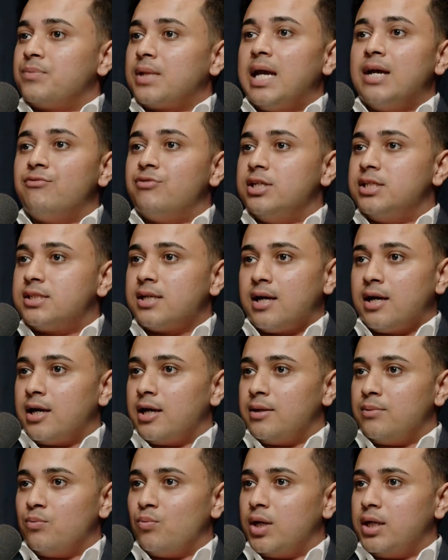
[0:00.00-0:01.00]
every
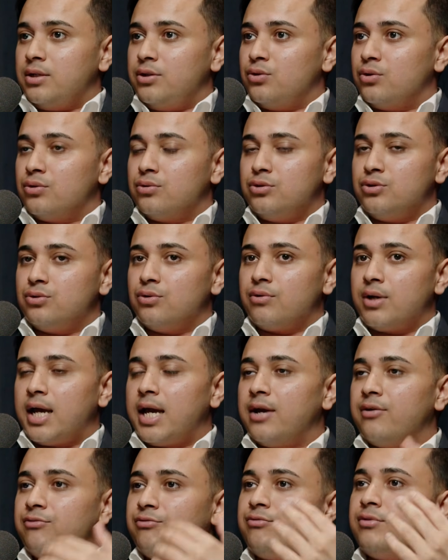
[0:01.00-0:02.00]
time when, you don't
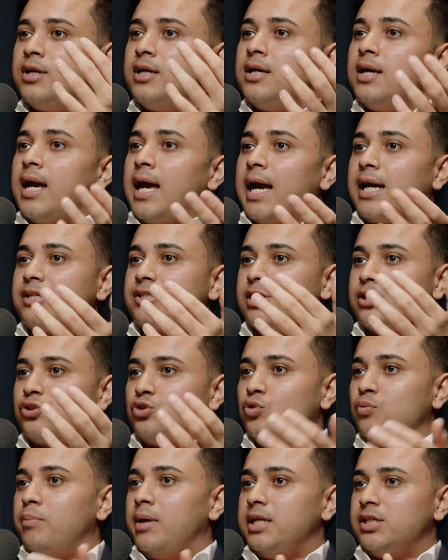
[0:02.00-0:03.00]
have access
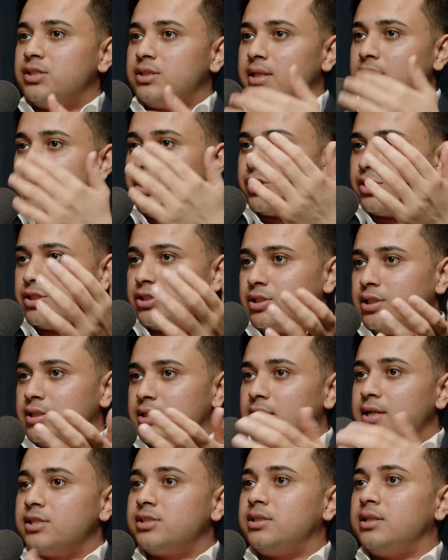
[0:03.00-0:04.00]
to base stations, the
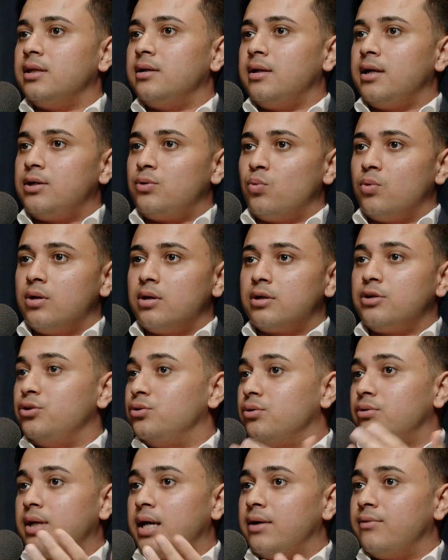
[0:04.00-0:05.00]
terrestrial network, you
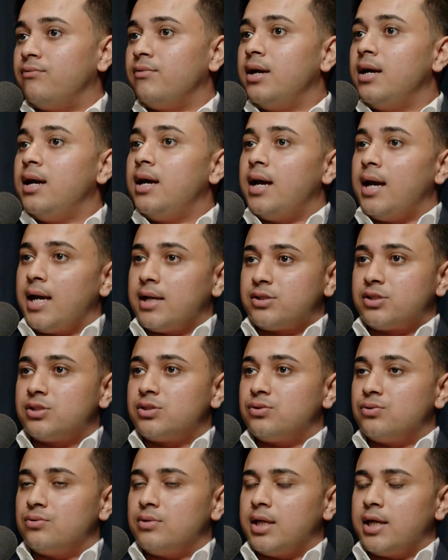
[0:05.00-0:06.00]
don't have
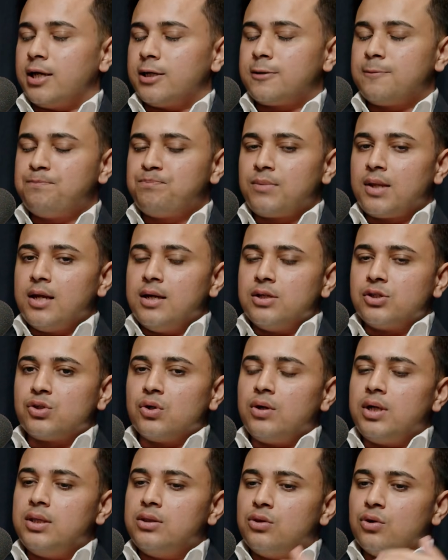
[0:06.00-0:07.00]
access to that.
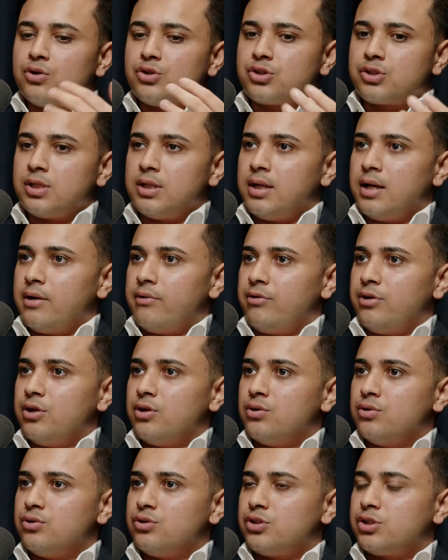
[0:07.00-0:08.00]
So in those
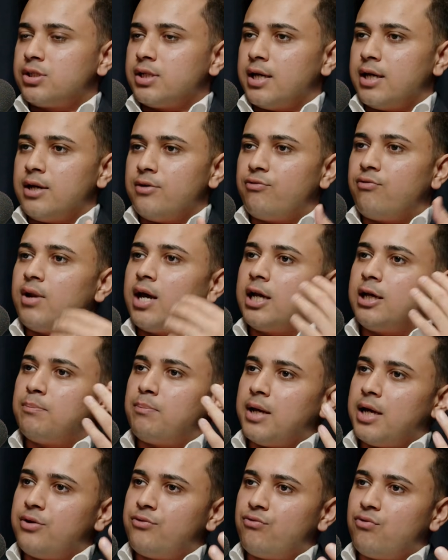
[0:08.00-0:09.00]
scenarios, flying
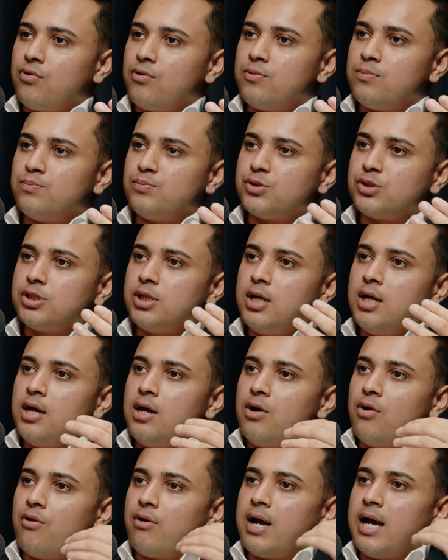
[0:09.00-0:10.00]
platforms
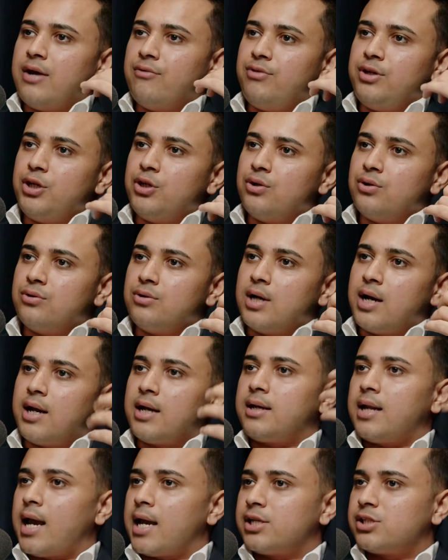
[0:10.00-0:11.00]
or having,
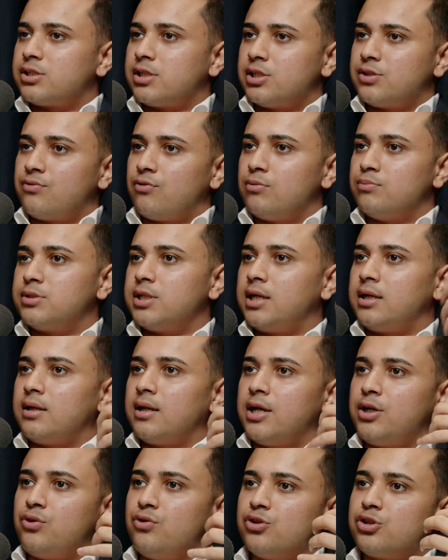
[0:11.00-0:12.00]
direct access from
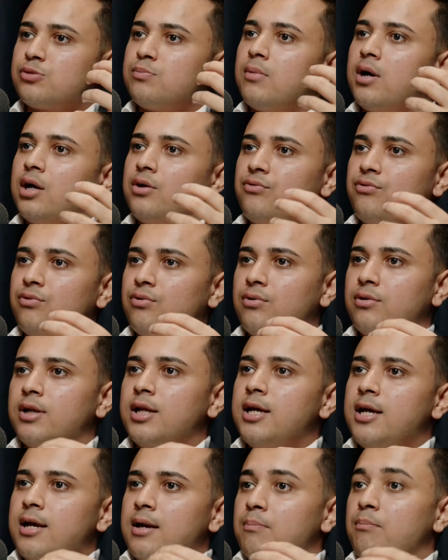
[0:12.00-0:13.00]
satellite to a smartphone
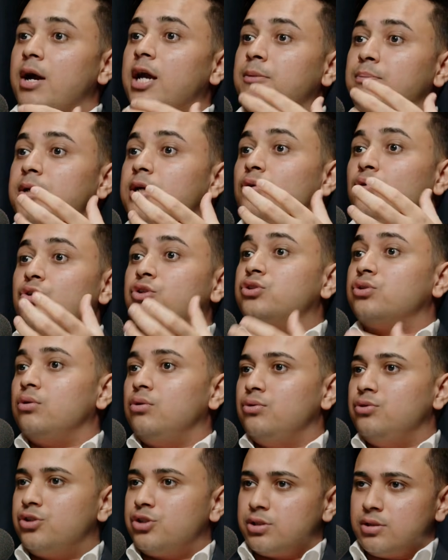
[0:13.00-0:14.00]
might be a good
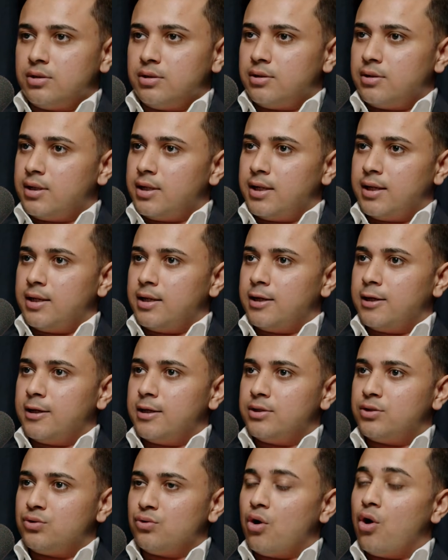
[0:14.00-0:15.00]
solution
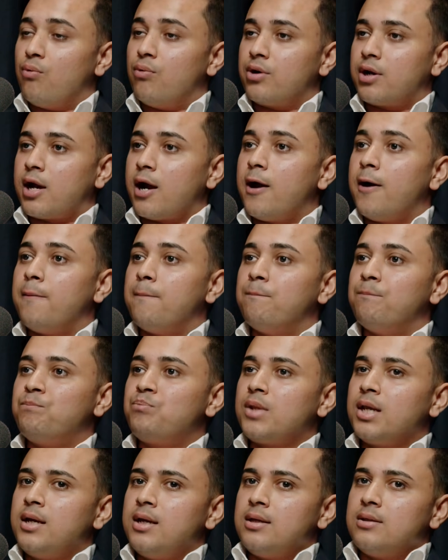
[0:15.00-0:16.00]
to overcome
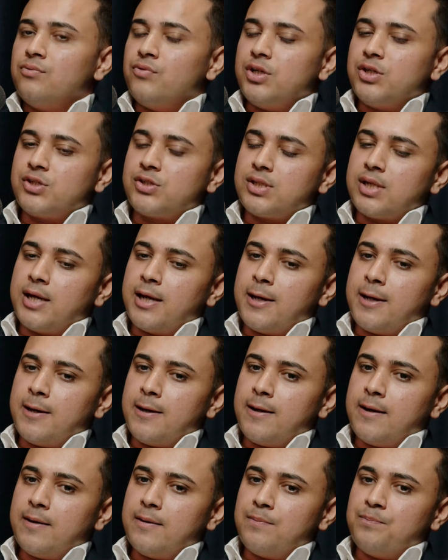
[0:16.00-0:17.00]
this
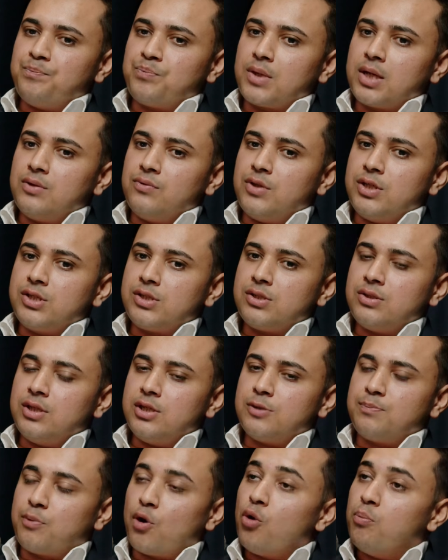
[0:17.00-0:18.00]

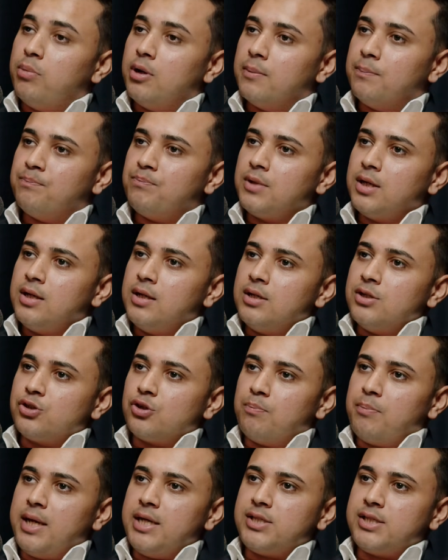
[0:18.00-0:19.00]
problem.
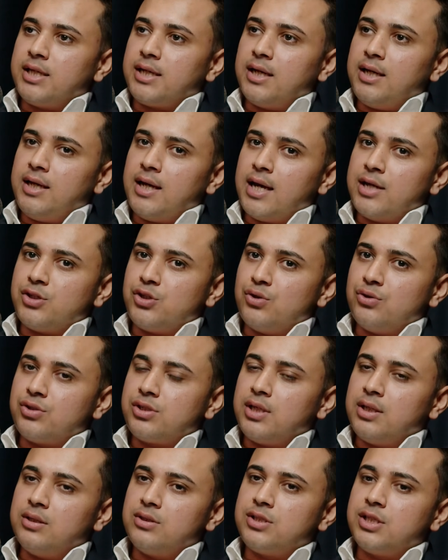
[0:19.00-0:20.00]
So basically, as you
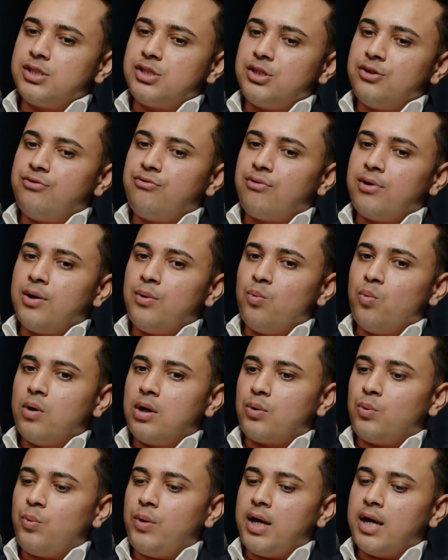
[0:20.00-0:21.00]
see in the 6G
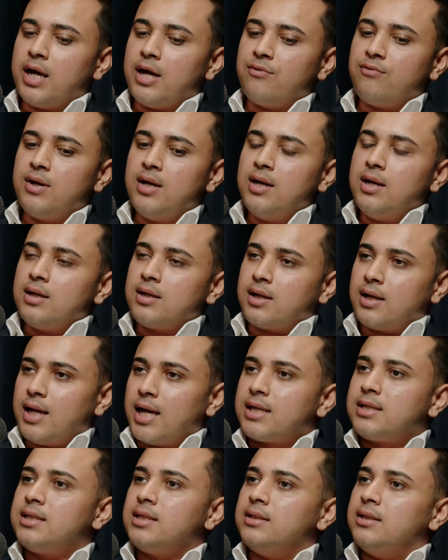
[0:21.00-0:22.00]
framework, we have
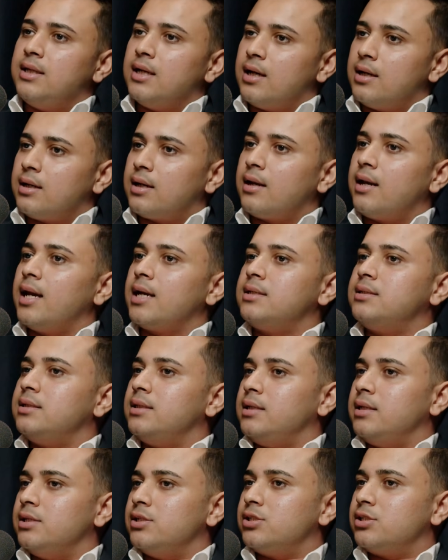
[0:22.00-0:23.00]
connecting the
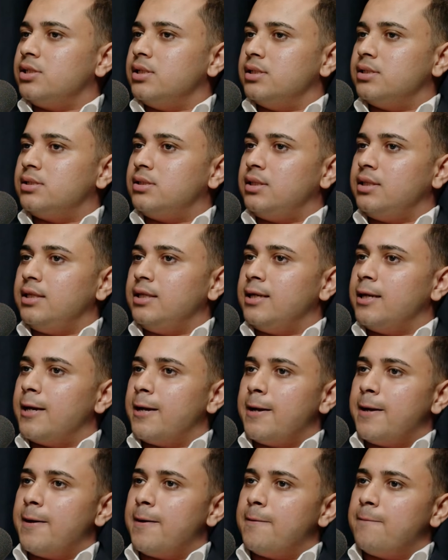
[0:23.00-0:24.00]
unconnecting
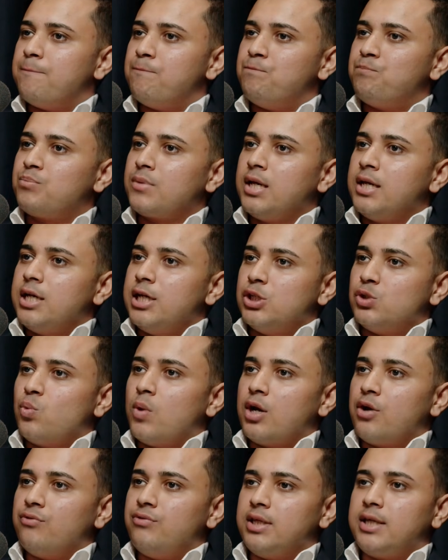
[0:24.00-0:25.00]
is
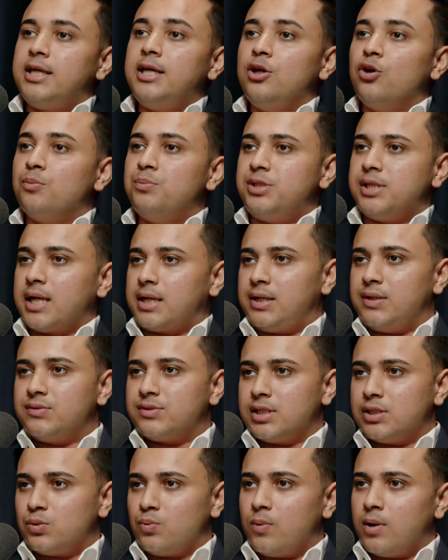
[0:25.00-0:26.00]
one of the key
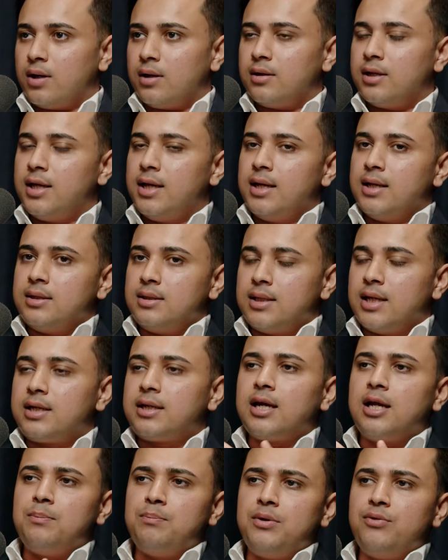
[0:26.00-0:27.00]
objectives as well.
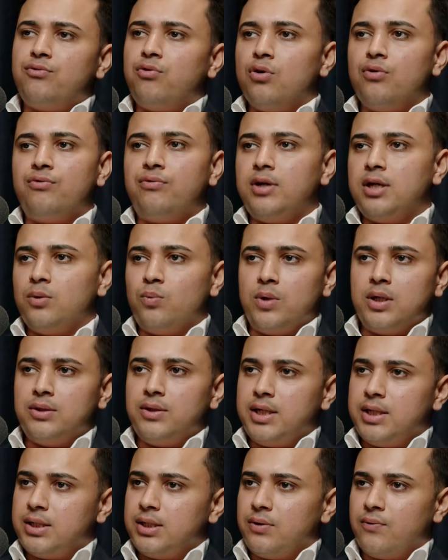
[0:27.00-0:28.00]
That can be fulfilled
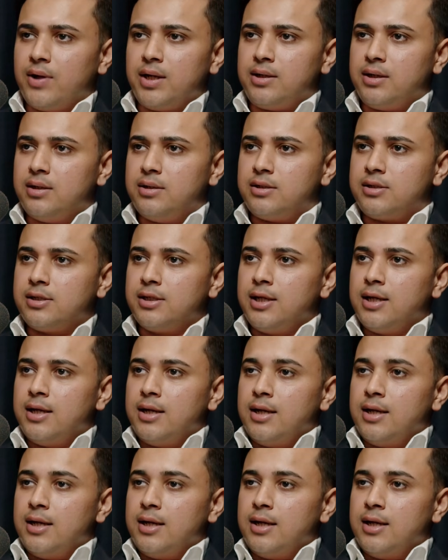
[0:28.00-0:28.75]
with integrated